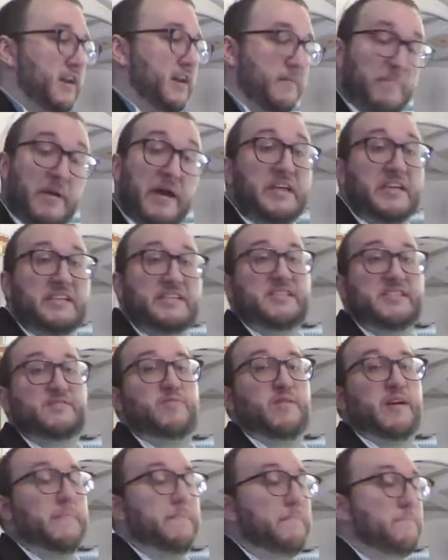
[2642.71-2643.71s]
it balances
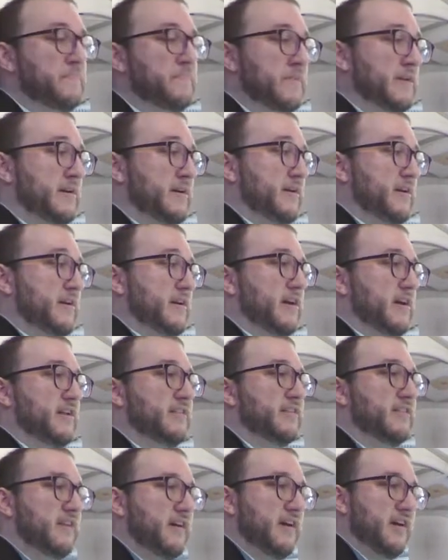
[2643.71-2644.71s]
well. Uh,
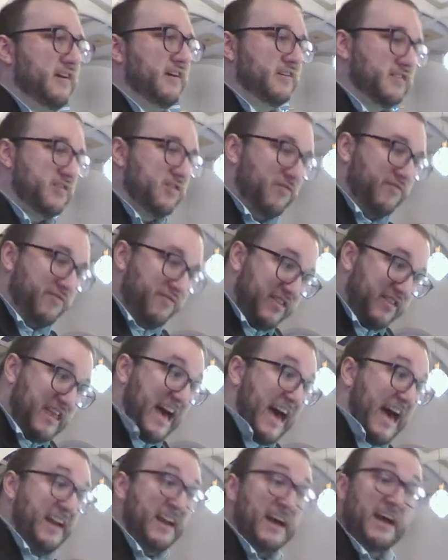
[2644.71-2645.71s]
so for
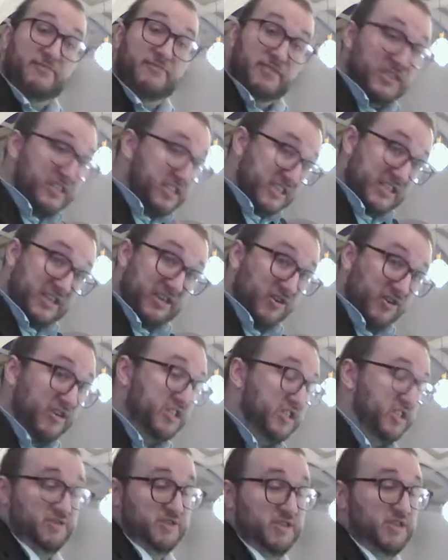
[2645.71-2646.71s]
that, I would just
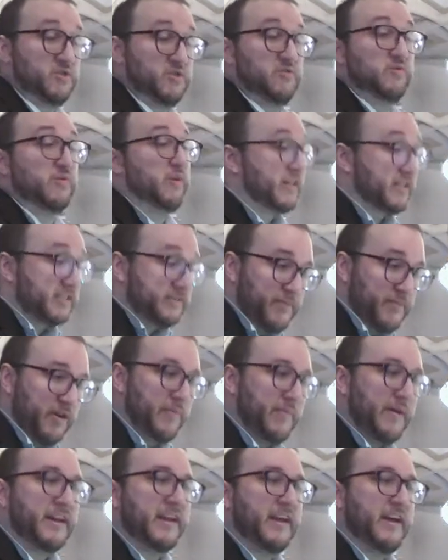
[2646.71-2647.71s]
encourage you to
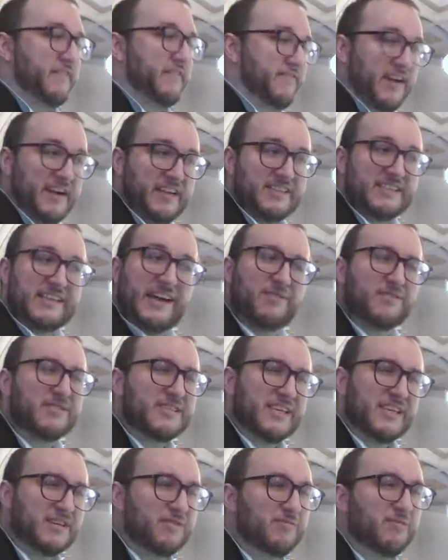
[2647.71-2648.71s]
experiment and find sounds
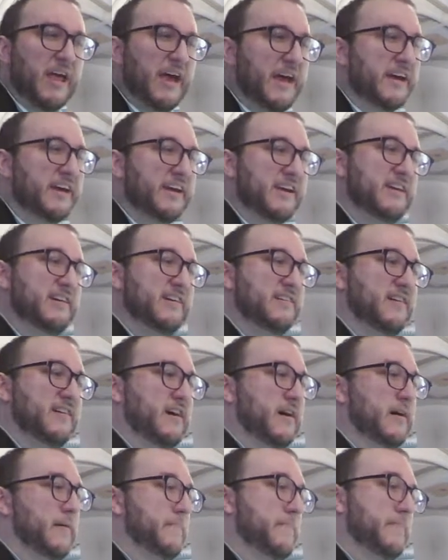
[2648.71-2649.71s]
that you like.
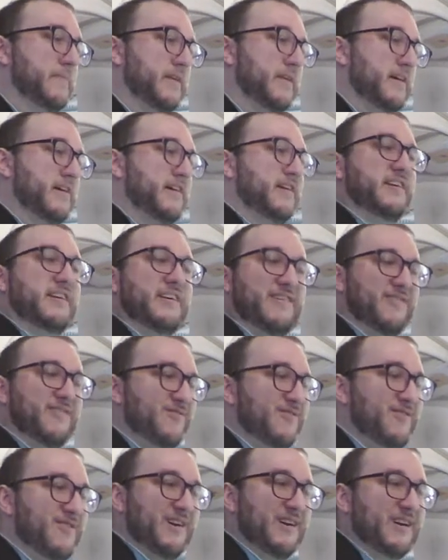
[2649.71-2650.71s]
Um, you know,
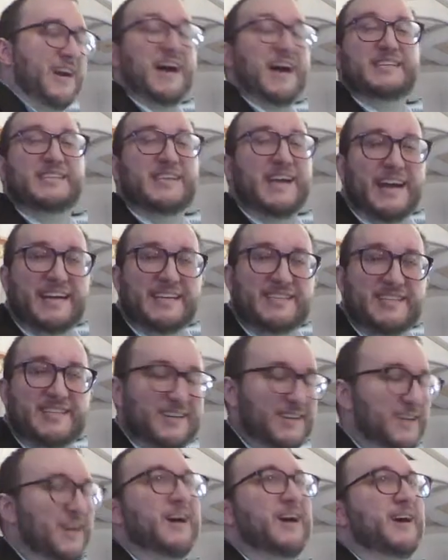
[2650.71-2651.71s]
contact
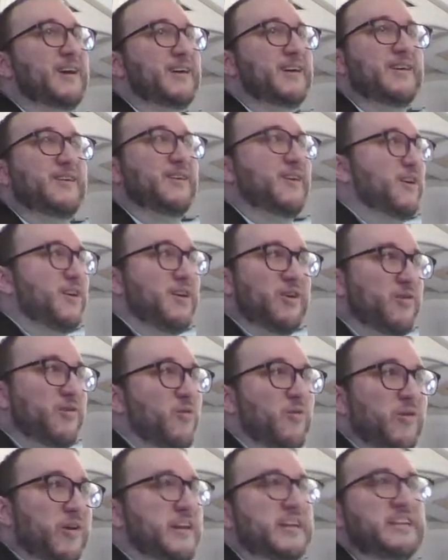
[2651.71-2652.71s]
uh, an
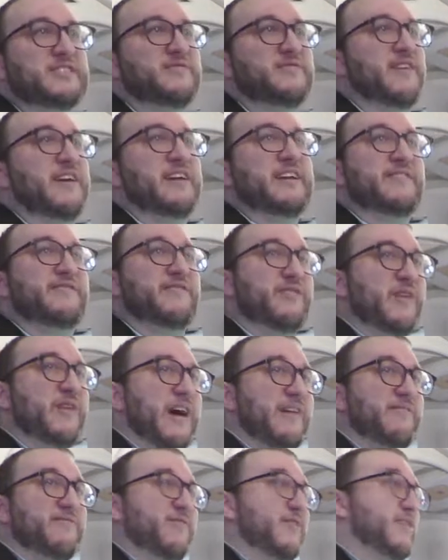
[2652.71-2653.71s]
organist friend if you
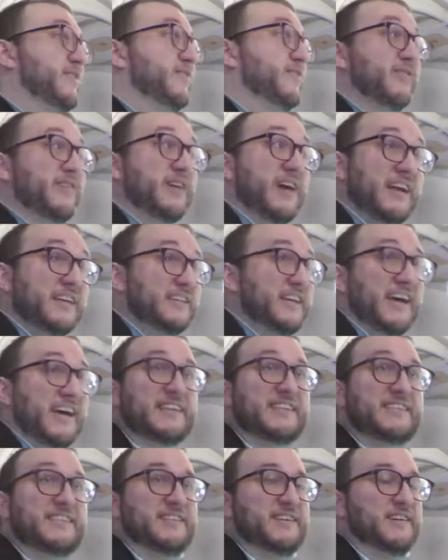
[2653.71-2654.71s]
have one, or
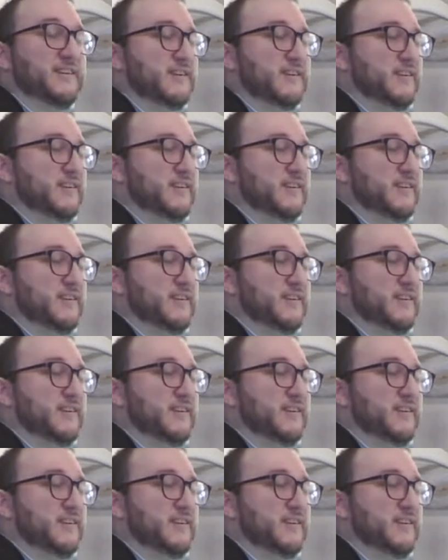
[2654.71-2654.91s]
contact uh,